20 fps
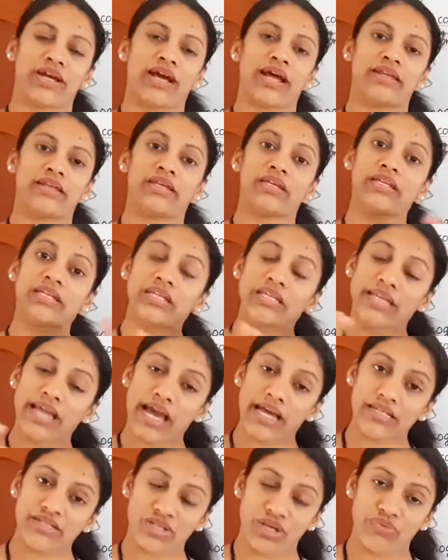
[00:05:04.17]
and it
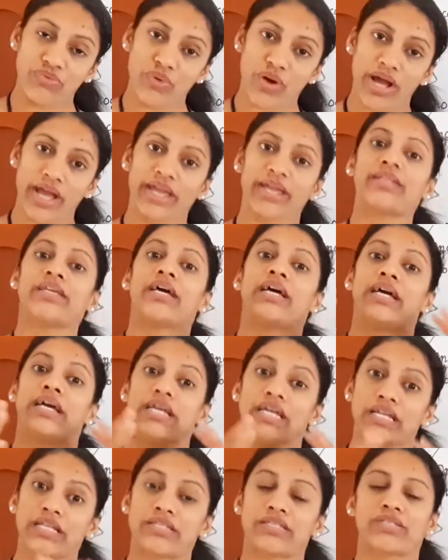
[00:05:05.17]
can divide
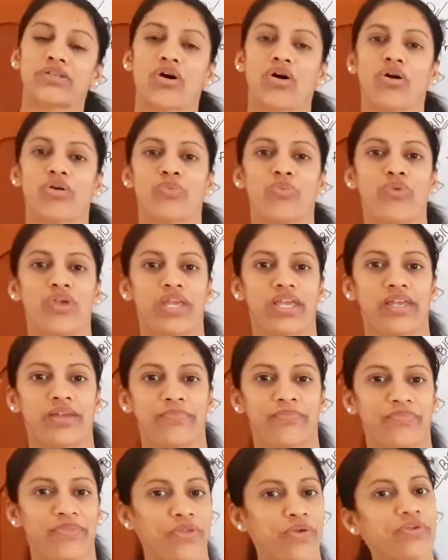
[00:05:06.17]
its own way.
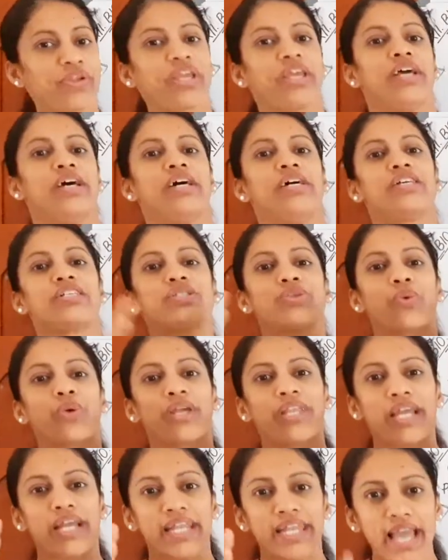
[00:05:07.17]
Okay, so
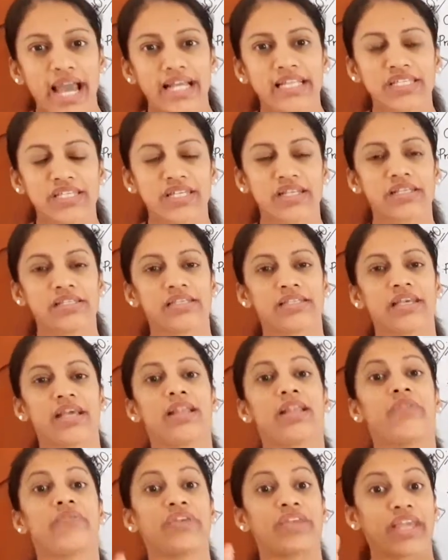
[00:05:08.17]
in a cancerous
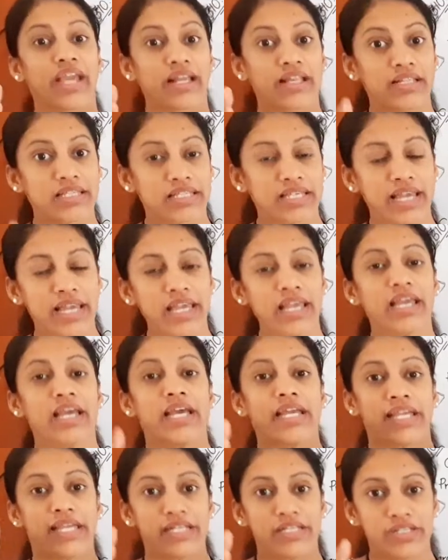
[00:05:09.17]
cell we can
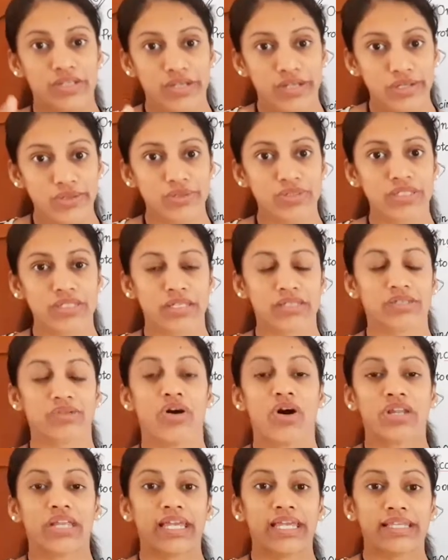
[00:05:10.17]
say it loses
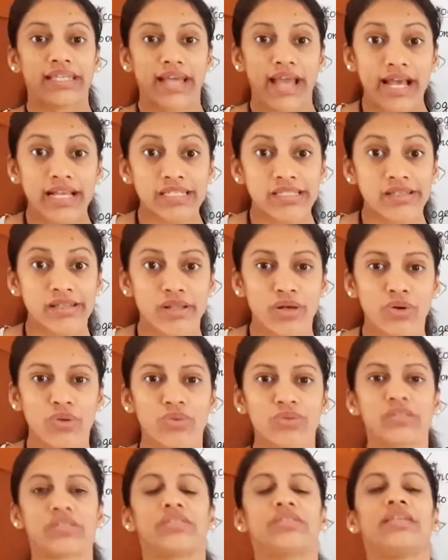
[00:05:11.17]
or it has
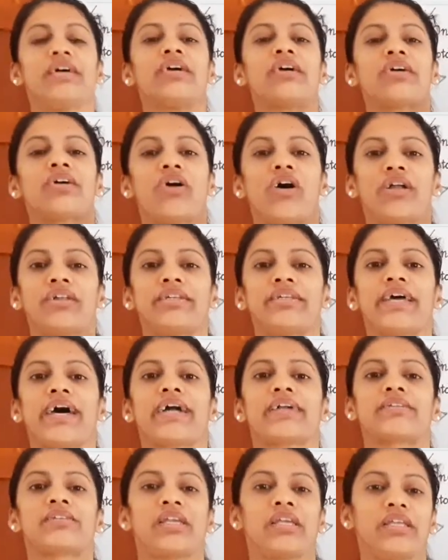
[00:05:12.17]
lost the
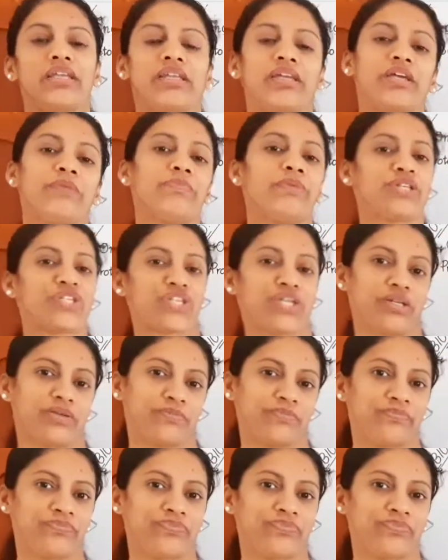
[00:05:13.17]
contact inhibition.